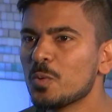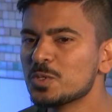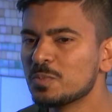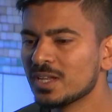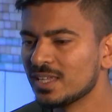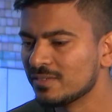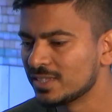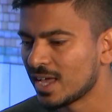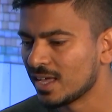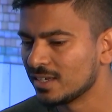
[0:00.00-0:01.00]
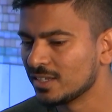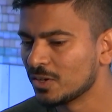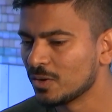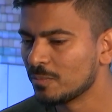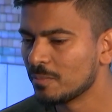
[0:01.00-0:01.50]
always believed that,
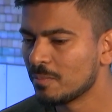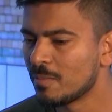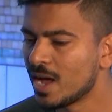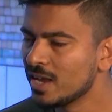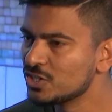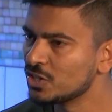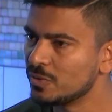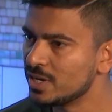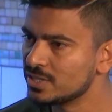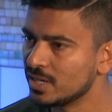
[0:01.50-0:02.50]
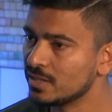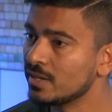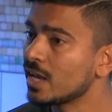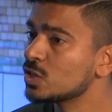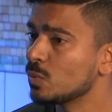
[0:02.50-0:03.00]
my generation and
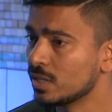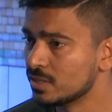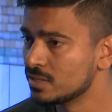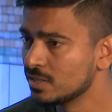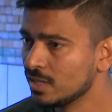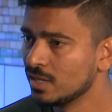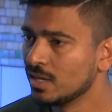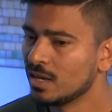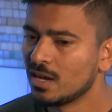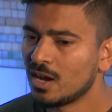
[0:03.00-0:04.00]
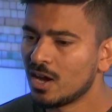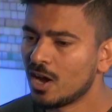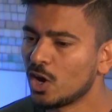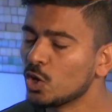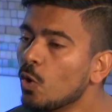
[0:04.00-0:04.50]
the next ones
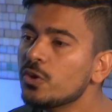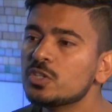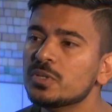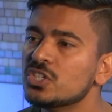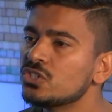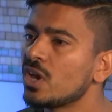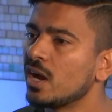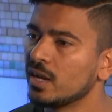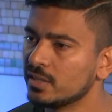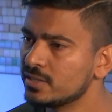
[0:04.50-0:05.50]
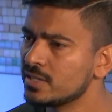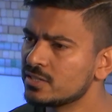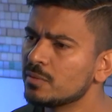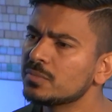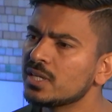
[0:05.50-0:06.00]
are going to be sharing. This
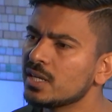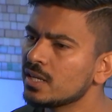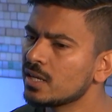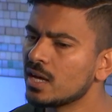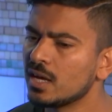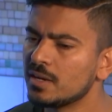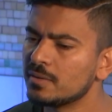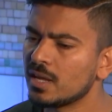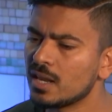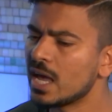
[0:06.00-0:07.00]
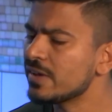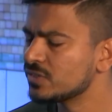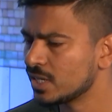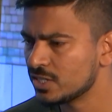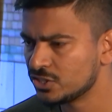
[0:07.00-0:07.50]
is something, a
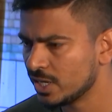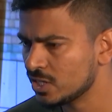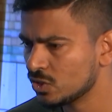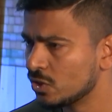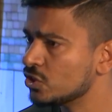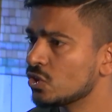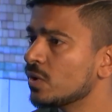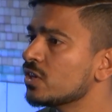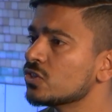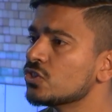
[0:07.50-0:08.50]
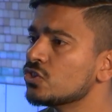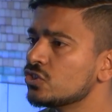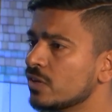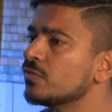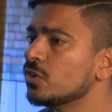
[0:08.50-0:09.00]
lifestyle change or a generational
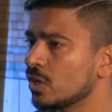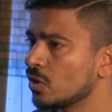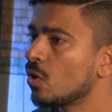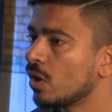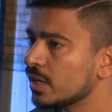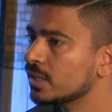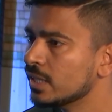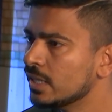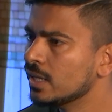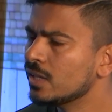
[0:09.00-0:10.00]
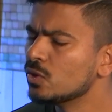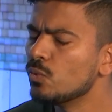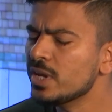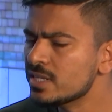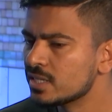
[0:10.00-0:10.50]
shift, you can call it. And the
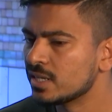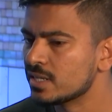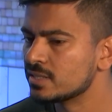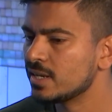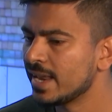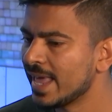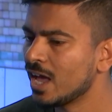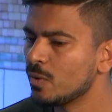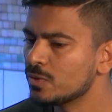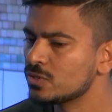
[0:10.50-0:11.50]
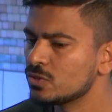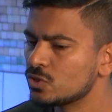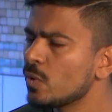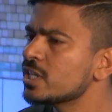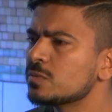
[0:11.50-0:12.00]
reason is now it's
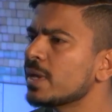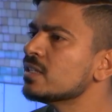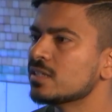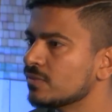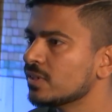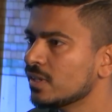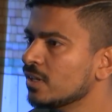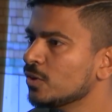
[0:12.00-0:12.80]
so expensive